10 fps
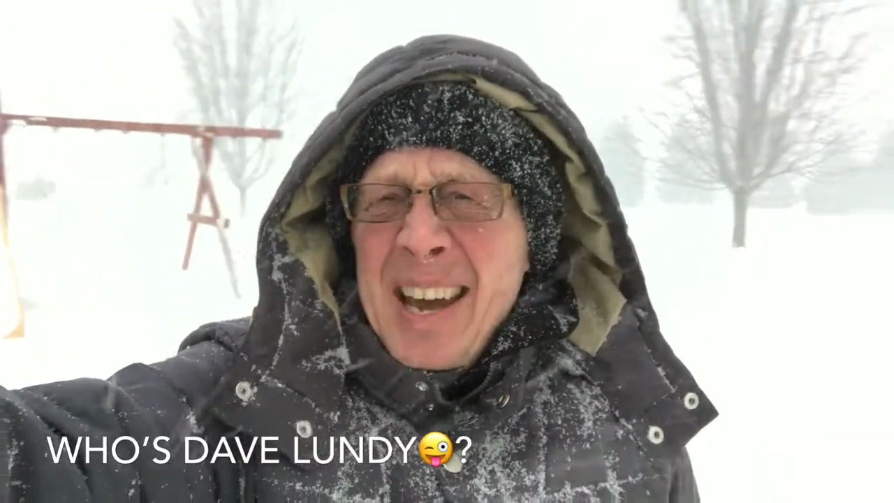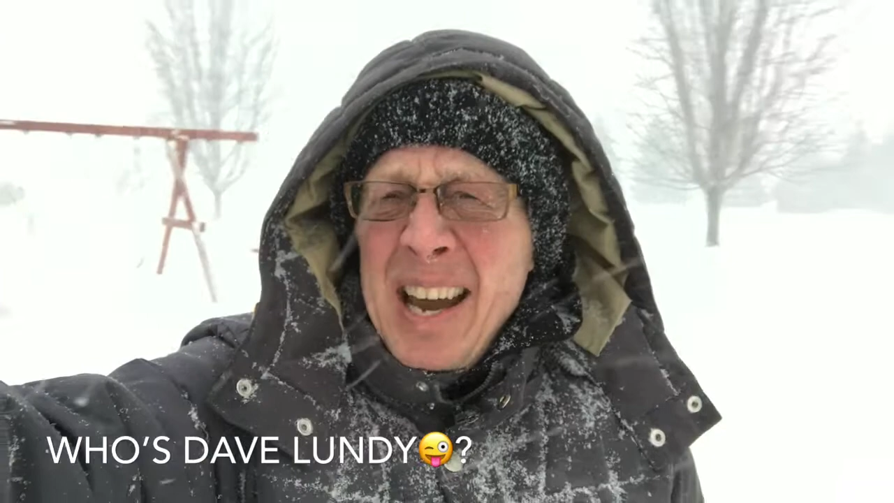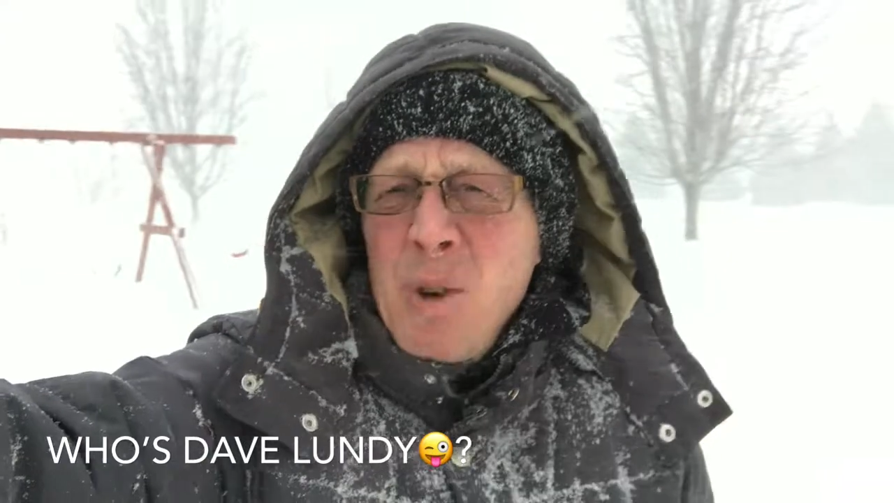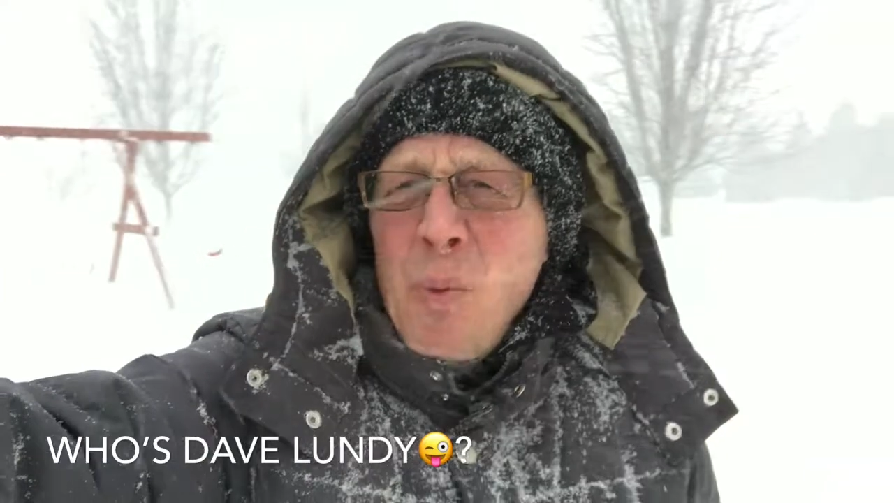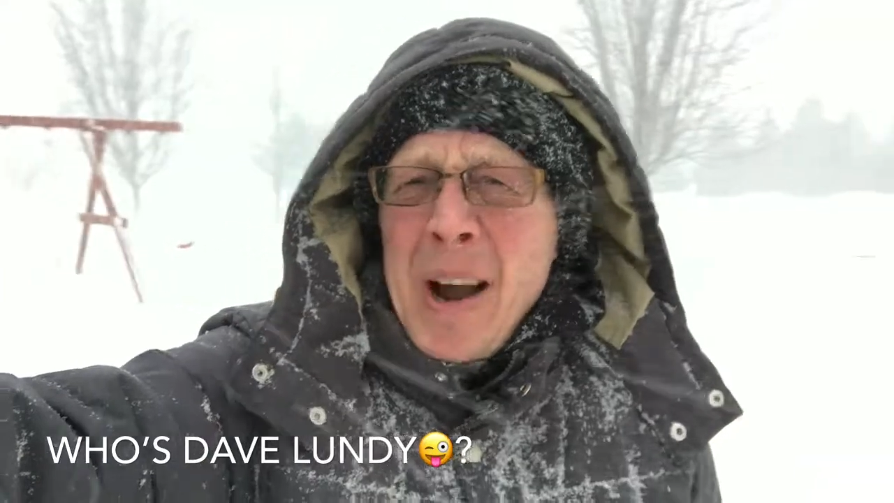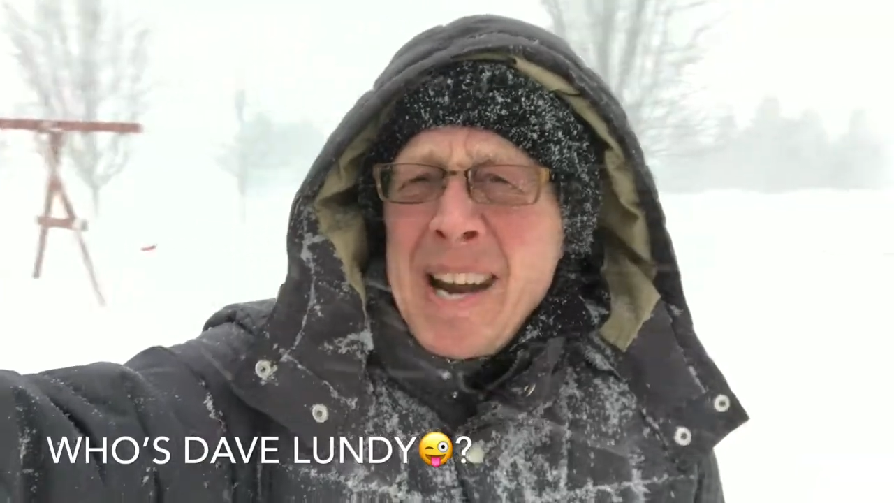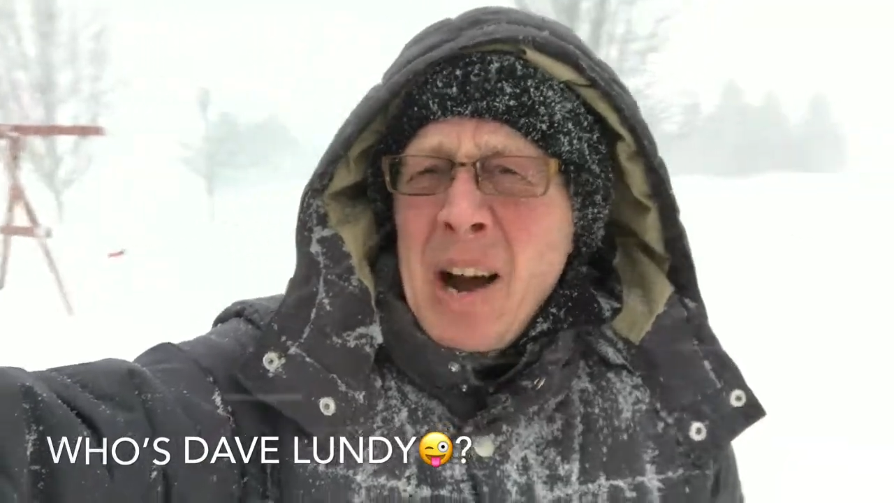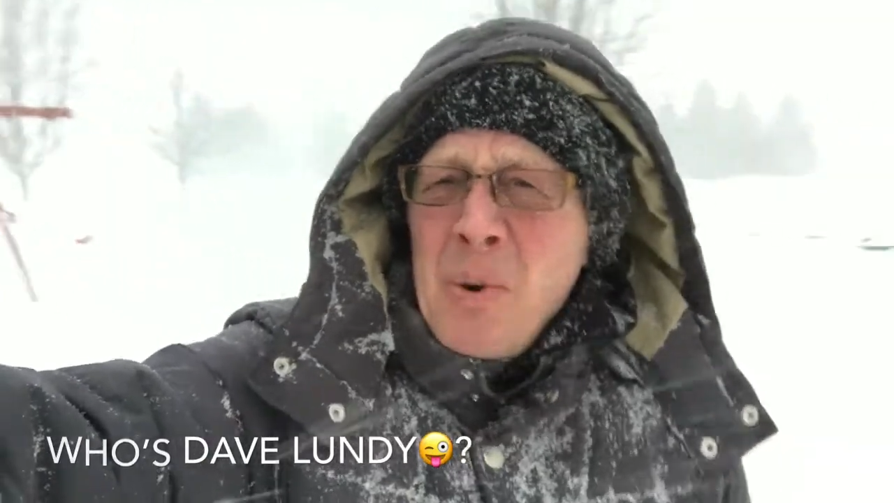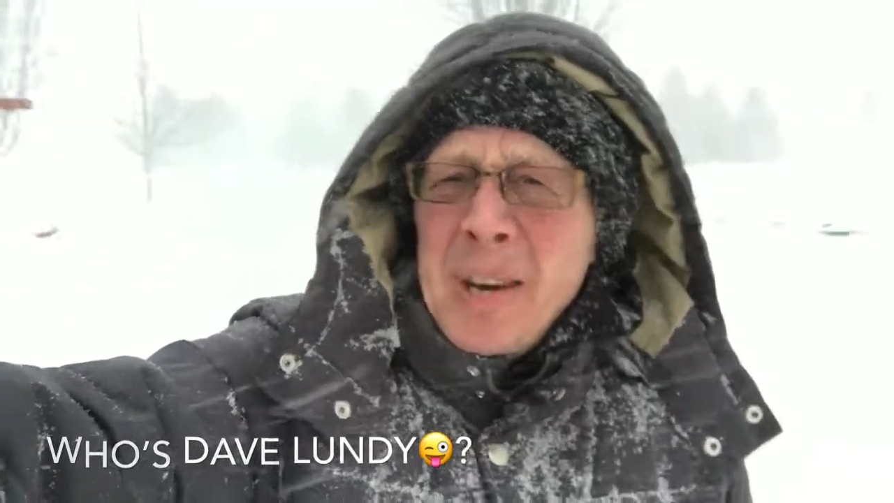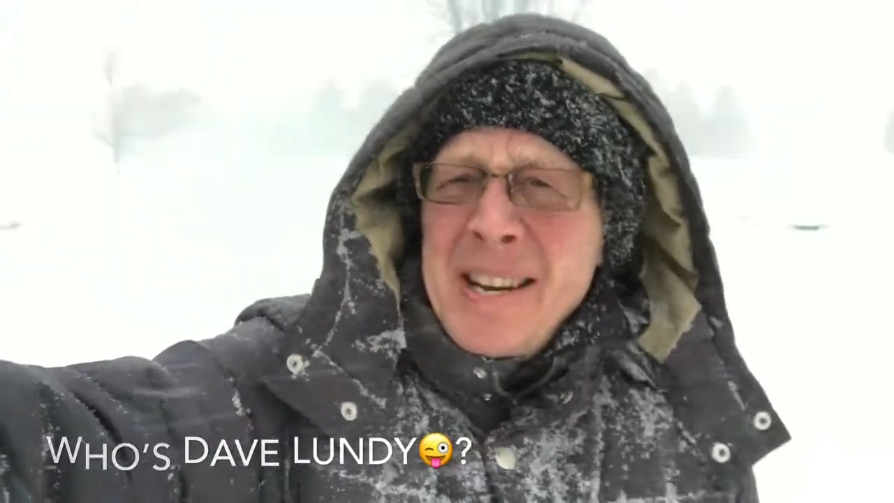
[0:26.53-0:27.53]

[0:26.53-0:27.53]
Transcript: and whiteout